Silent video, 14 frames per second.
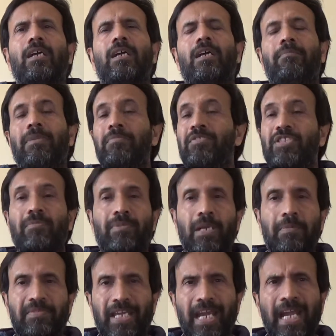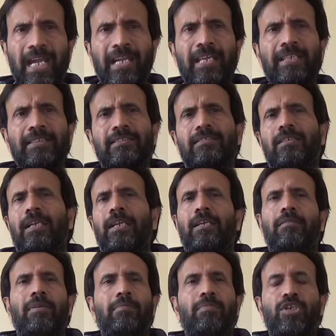uh, maybe sometimes headaches
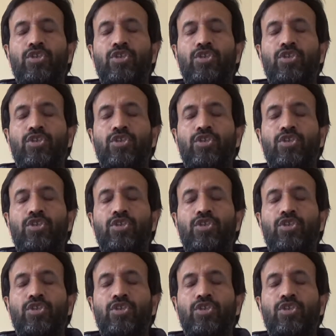and maybe